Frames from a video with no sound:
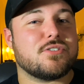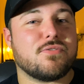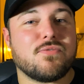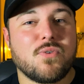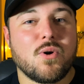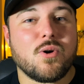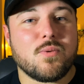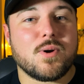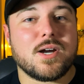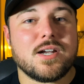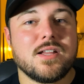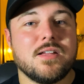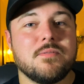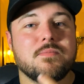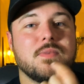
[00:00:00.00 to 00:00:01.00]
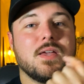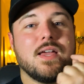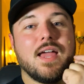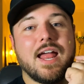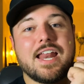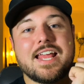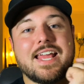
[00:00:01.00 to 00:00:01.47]
forward
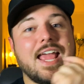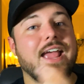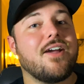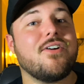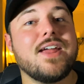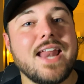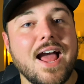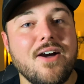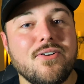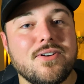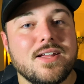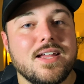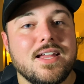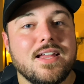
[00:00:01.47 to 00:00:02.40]
and he carried out